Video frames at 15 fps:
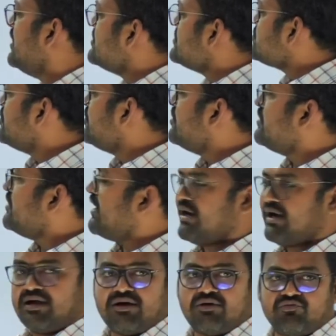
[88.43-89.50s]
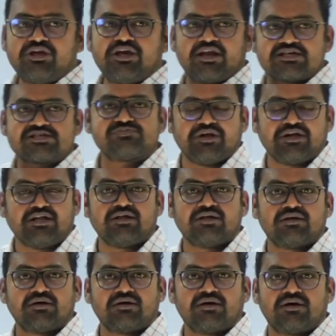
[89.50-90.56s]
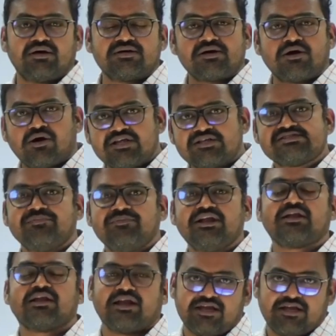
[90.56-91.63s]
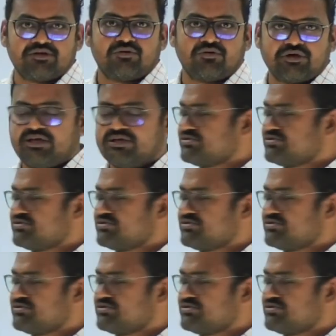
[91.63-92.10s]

So we are expecting on a similar line, okay.